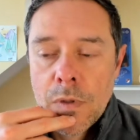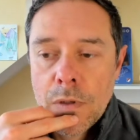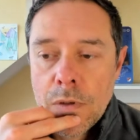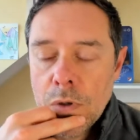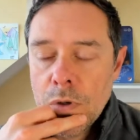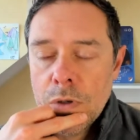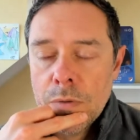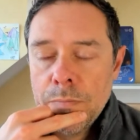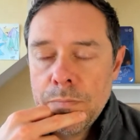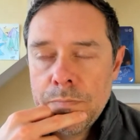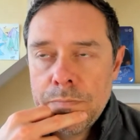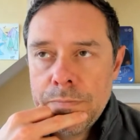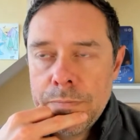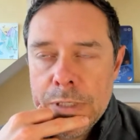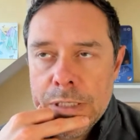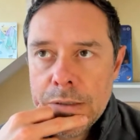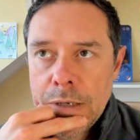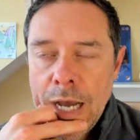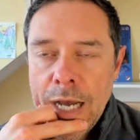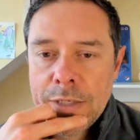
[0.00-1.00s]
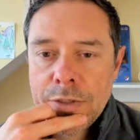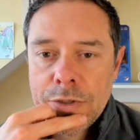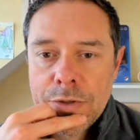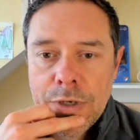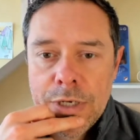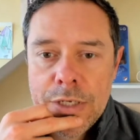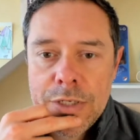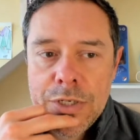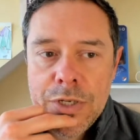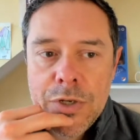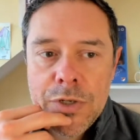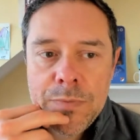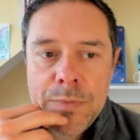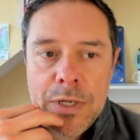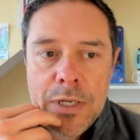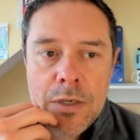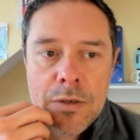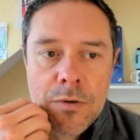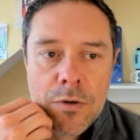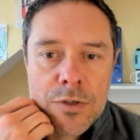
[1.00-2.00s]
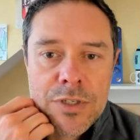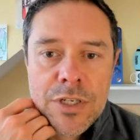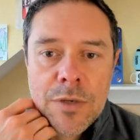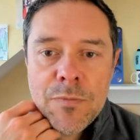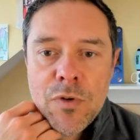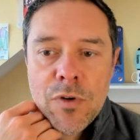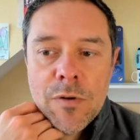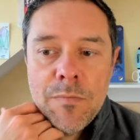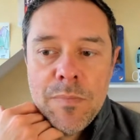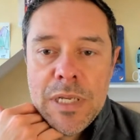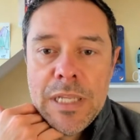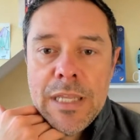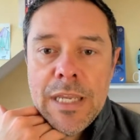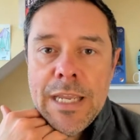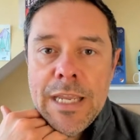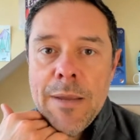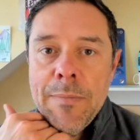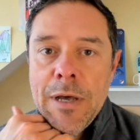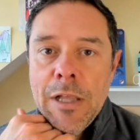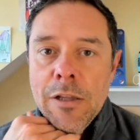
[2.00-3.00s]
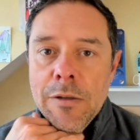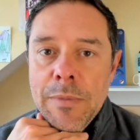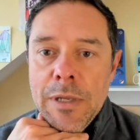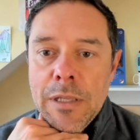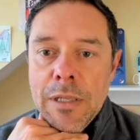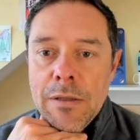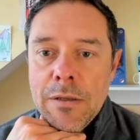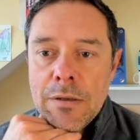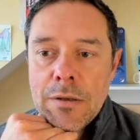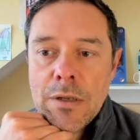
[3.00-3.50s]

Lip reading: or hot streak, excuse me, or some sort of beat the game element